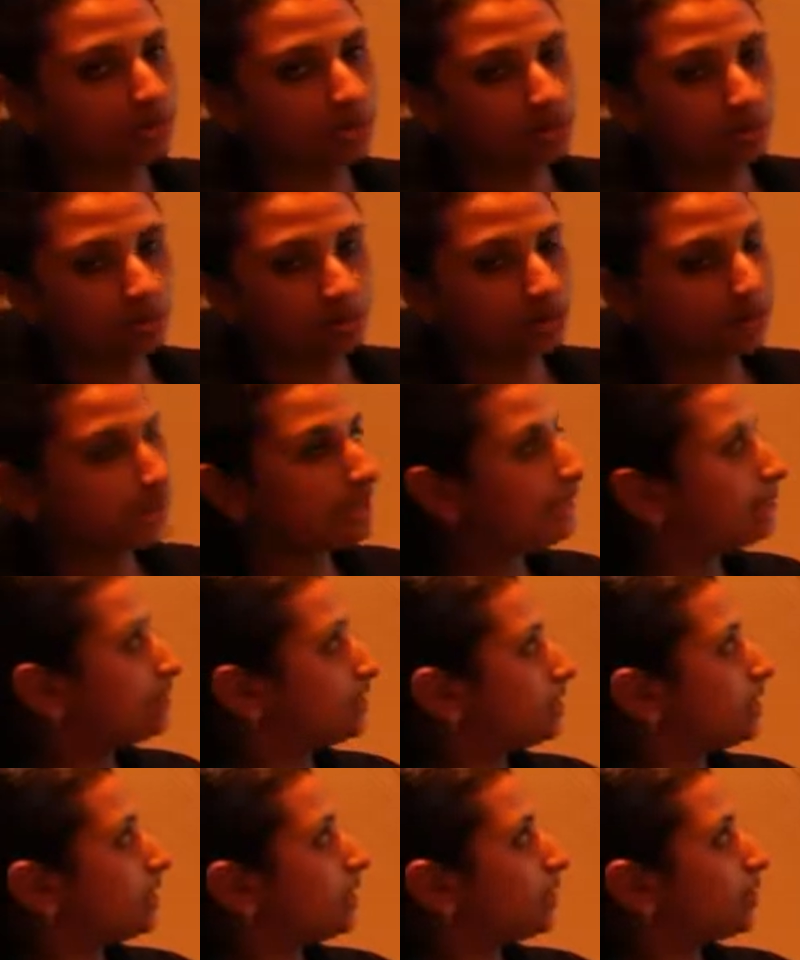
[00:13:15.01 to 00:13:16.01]
the
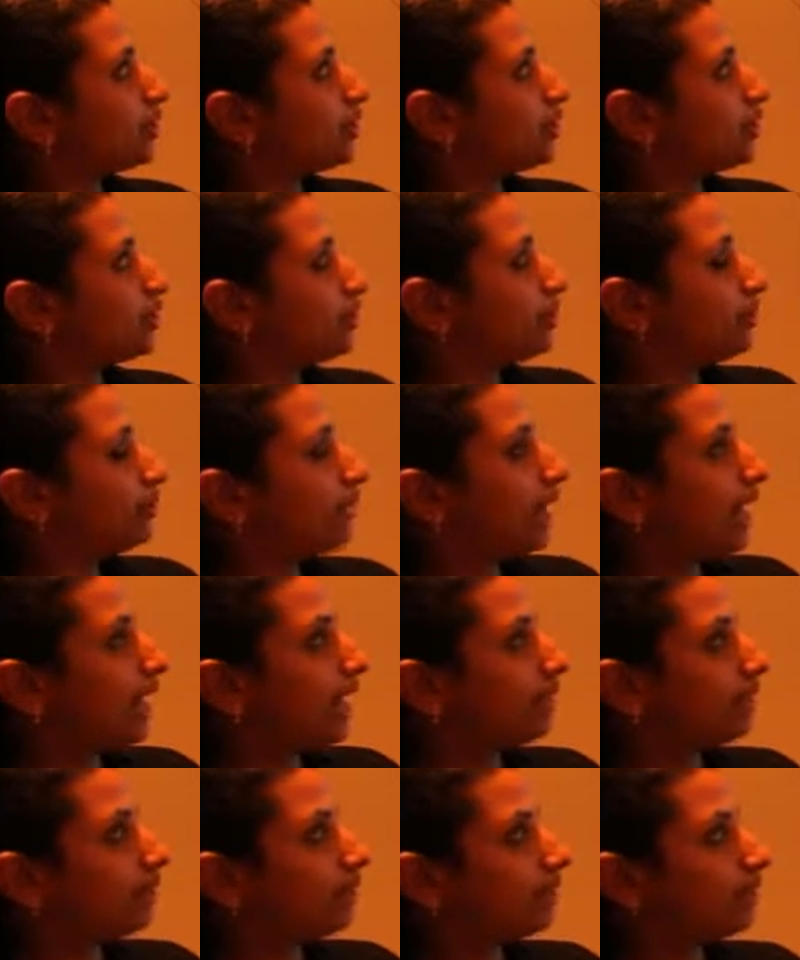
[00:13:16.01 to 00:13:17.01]
investigation will
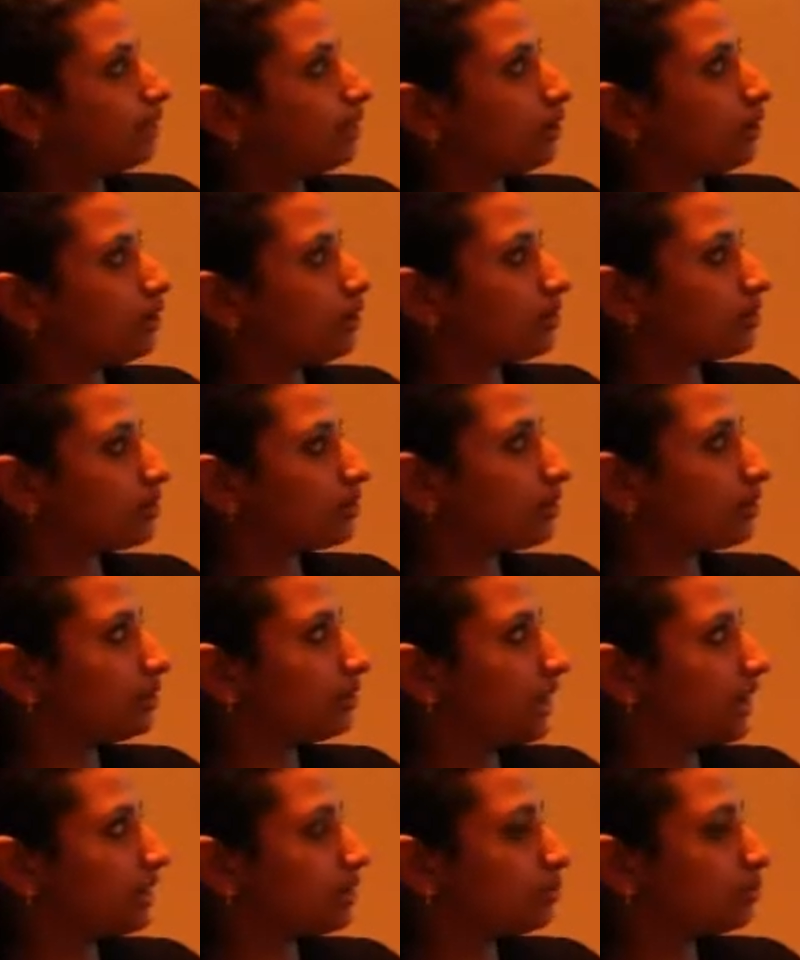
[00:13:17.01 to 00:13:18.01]
have in a
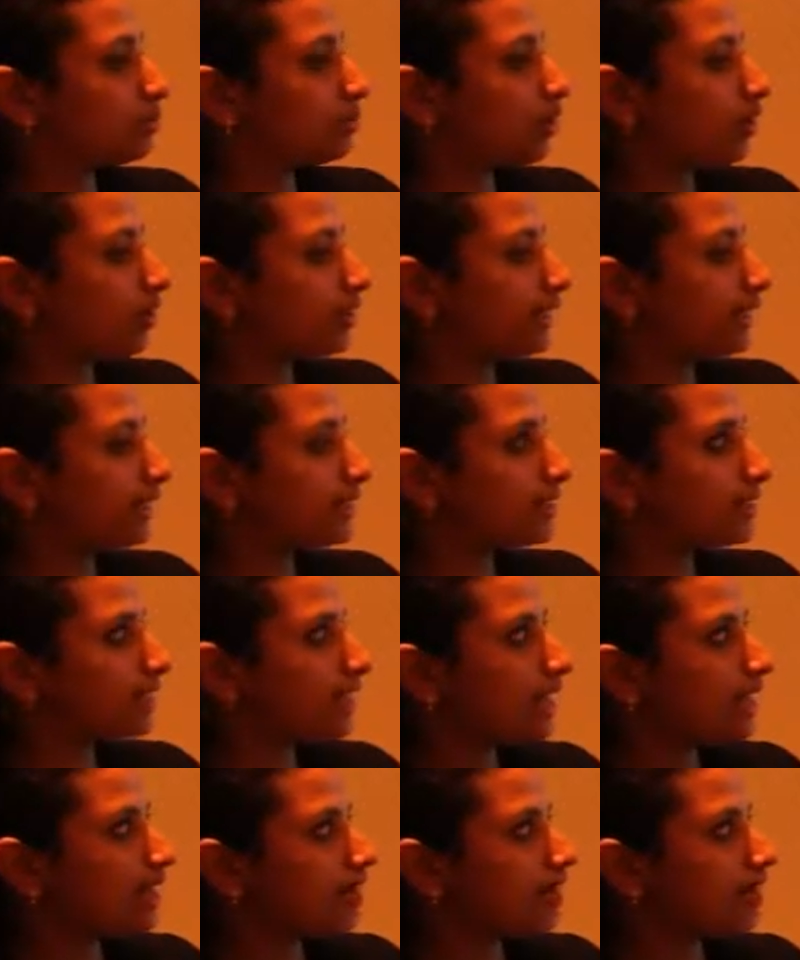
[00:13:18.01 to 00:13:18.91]
classroom context.